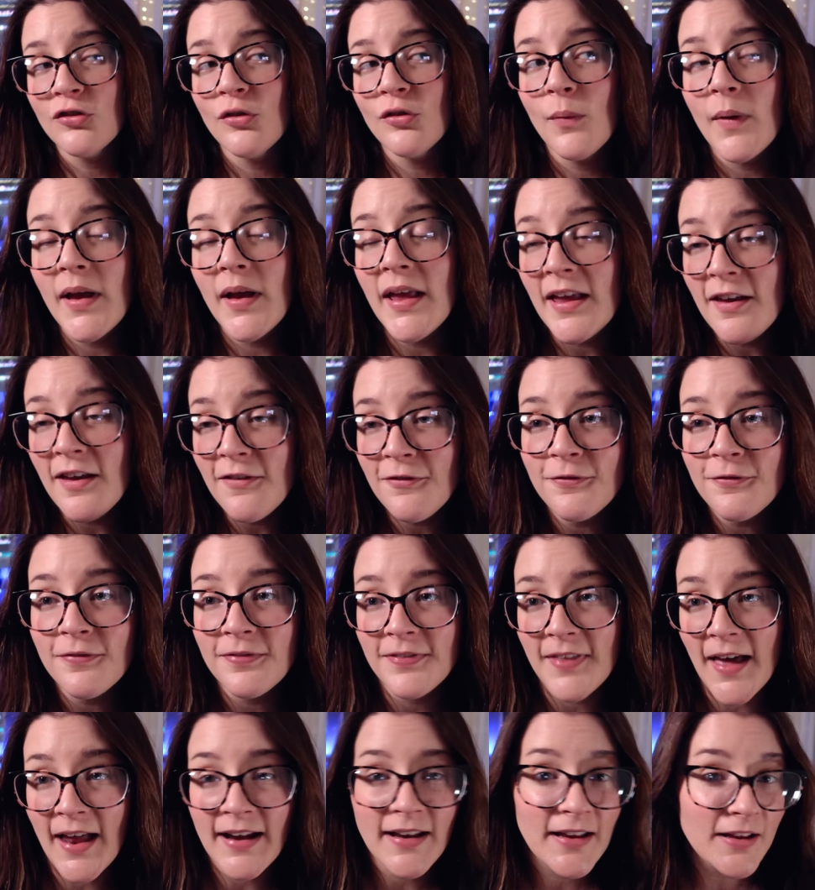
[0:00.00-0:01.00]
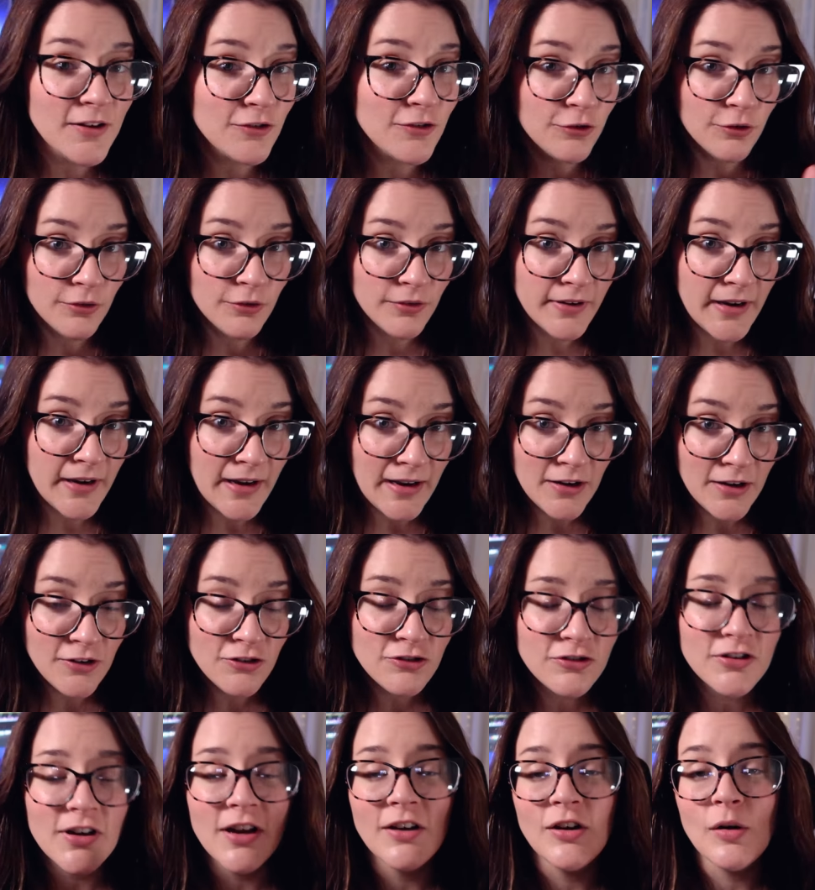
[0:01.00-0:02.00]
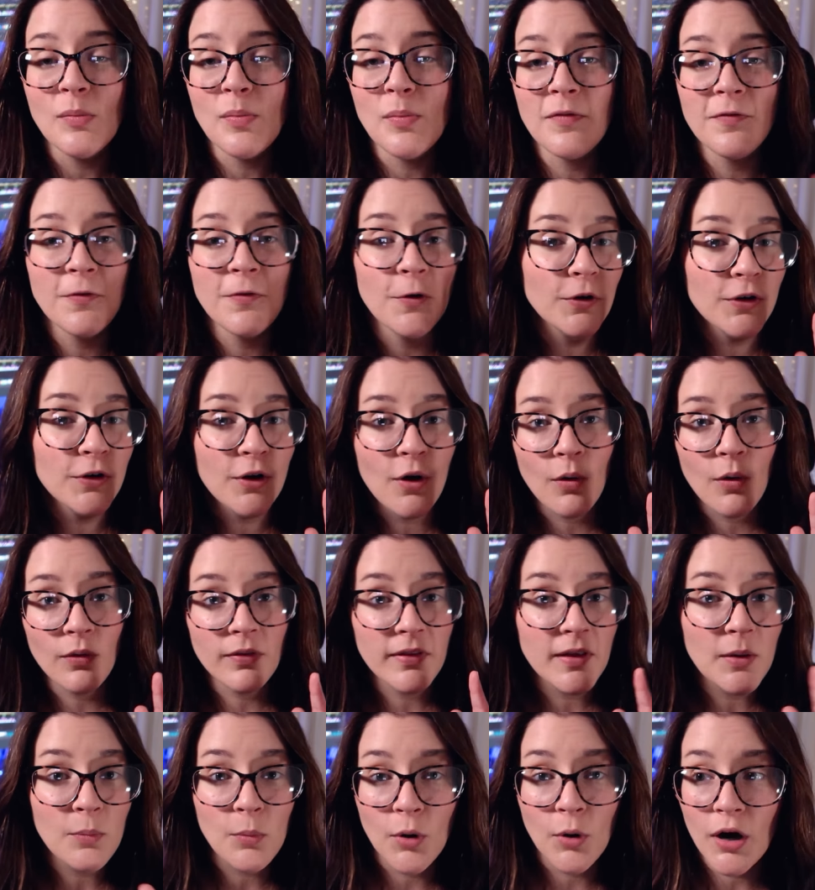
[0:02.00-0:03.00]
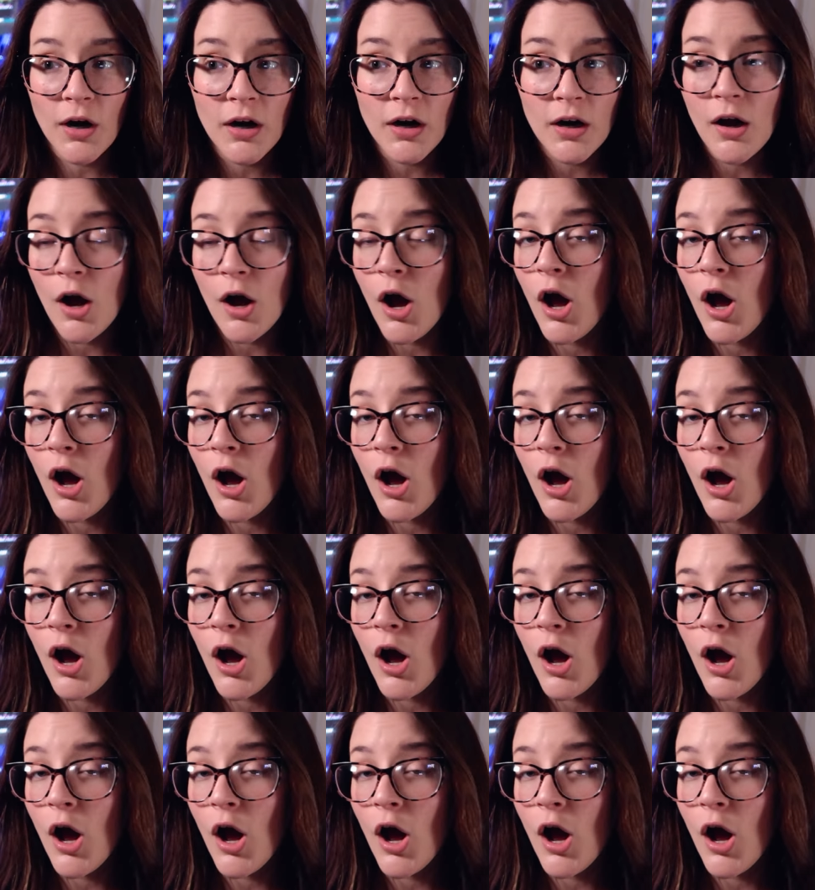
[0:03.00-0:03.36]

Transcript: So if that is your niche and you prefer to only work